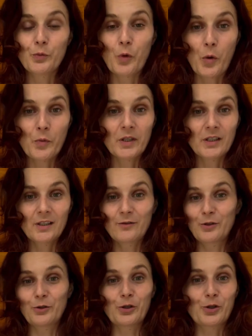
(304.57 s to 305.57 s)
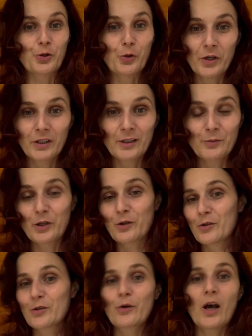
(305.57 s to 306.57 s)
moment even on a toilet
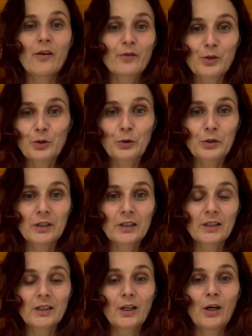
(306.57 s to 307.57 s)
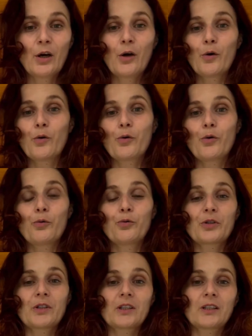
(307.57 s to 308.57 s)
because you have a toddler, or
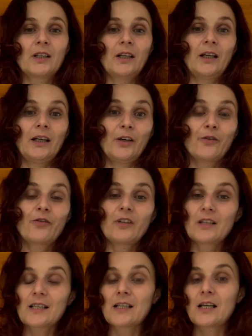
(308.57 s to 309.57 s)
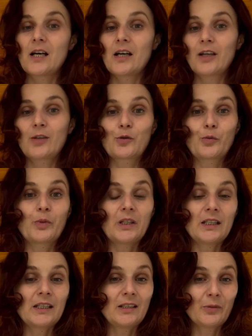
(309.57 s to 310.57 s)
what it feels like to be
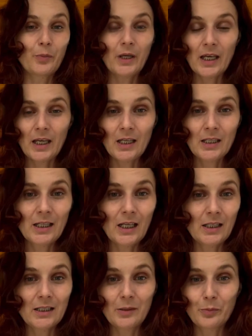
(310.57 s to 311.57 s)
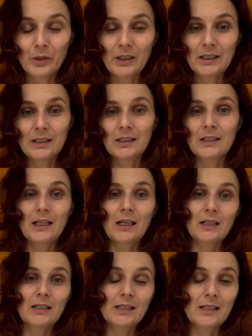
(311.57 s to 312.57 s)
in pain and depleted
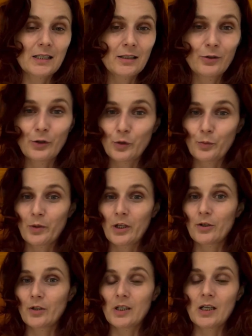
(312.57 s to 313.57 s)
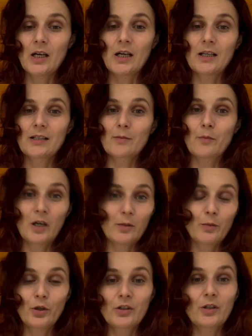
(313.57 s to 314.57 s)
and still not prioritize my
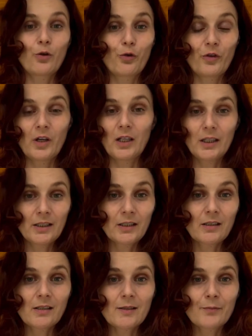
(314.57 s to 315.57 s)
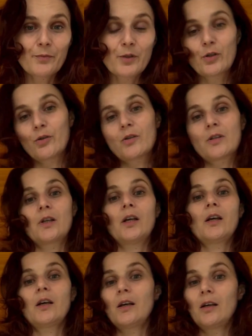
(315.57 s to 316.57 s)
body over others, because
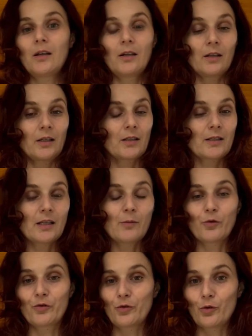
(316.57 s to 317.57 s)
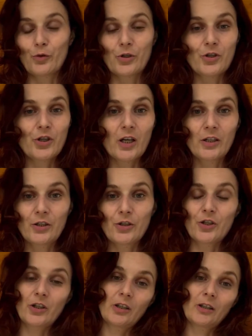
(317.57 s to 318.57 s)
in some of those
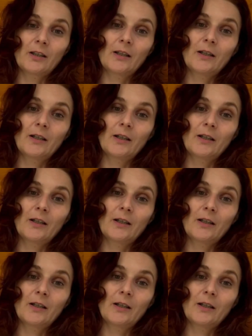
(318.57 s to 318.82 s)
challenging,